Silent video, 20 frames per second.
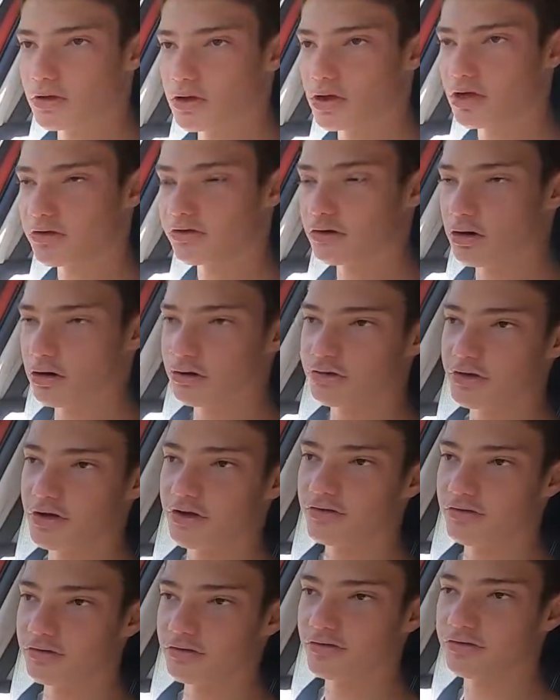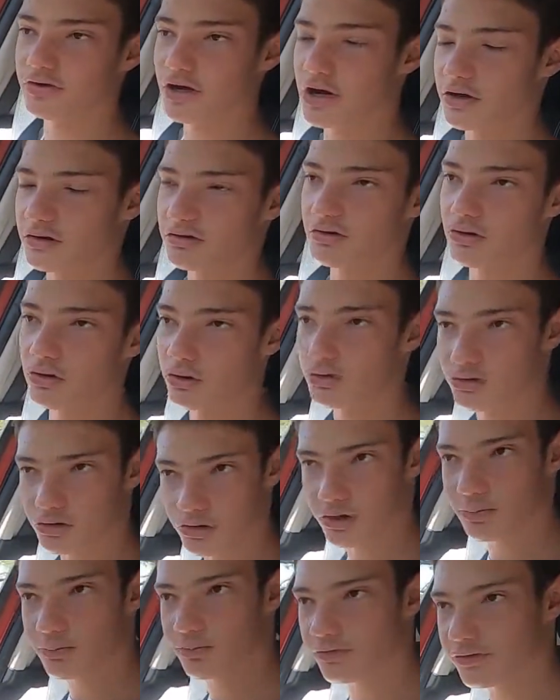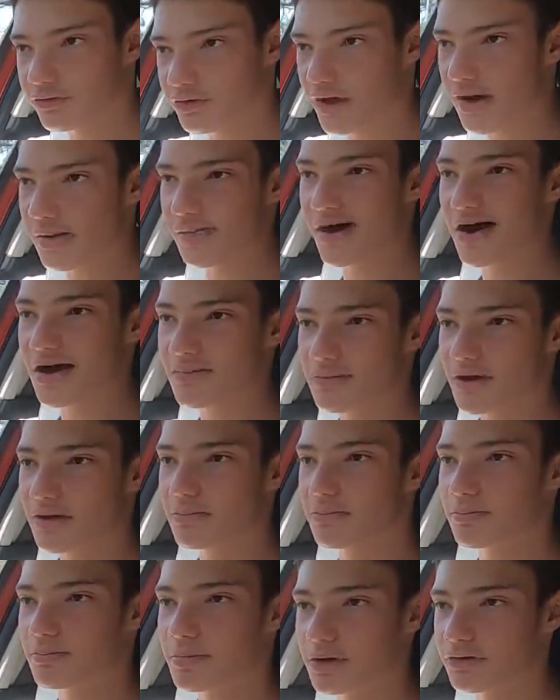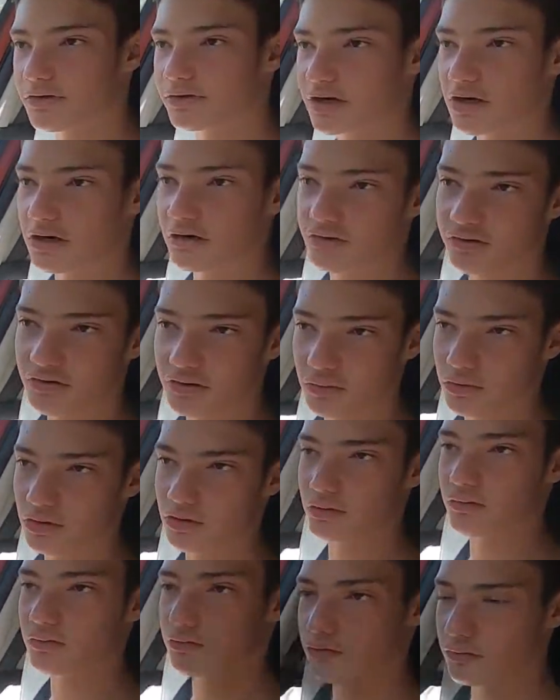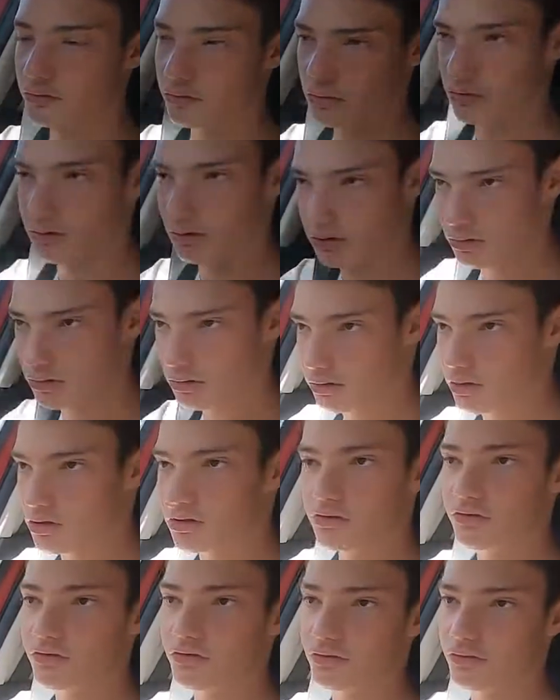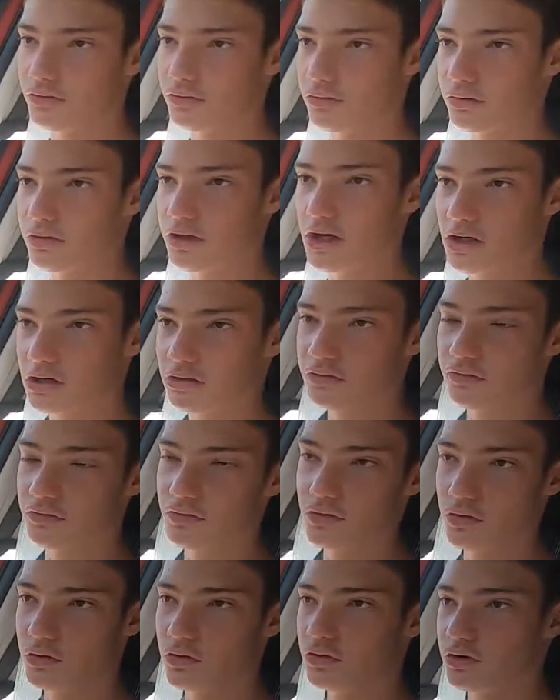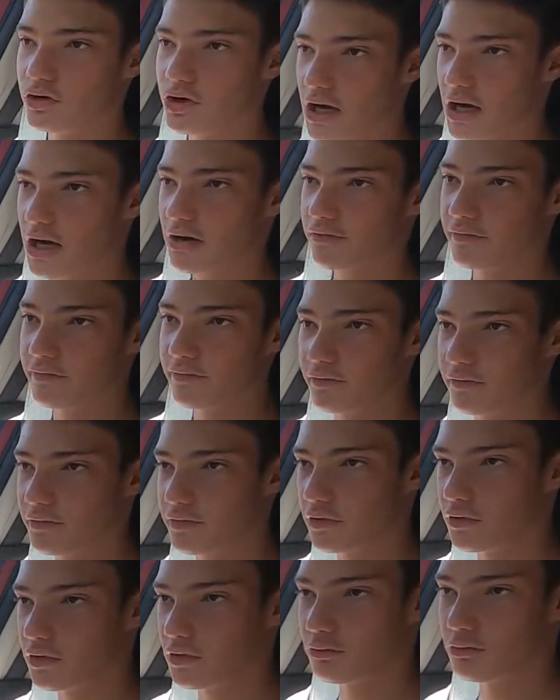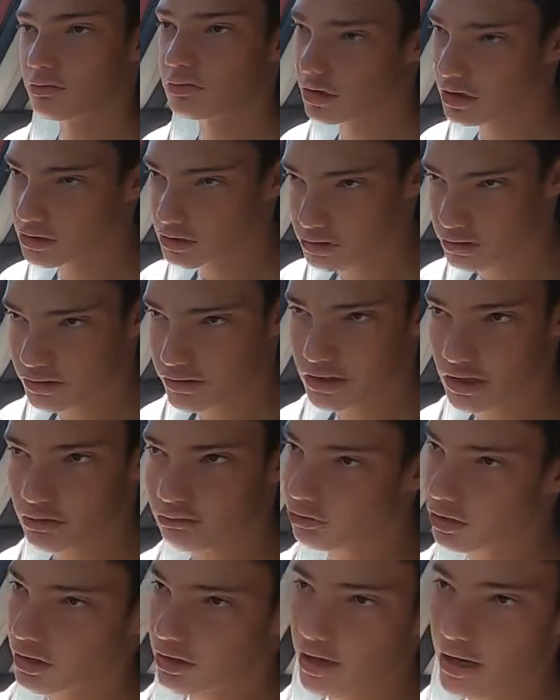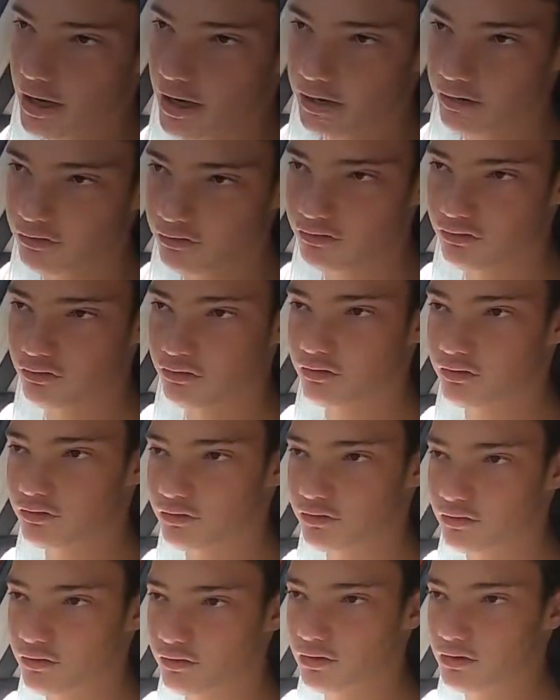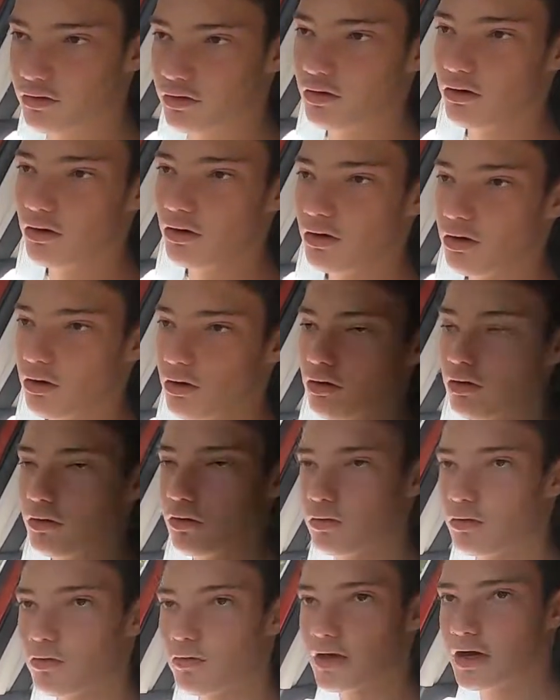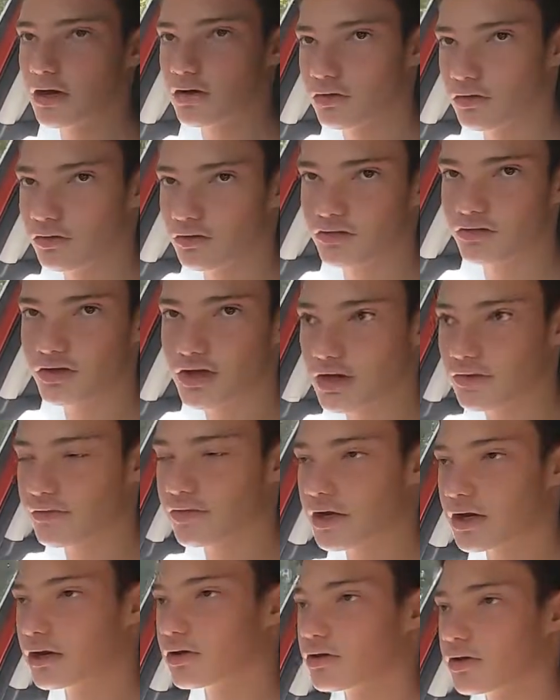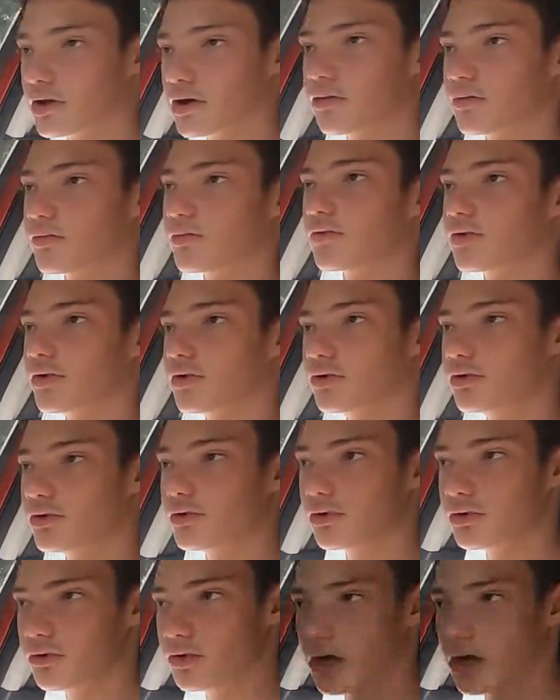it's got decent sized load lips, so that might be a bit challenging when you're going to get food and you have precious stuff like eggs and all of that good stuff that fuel you.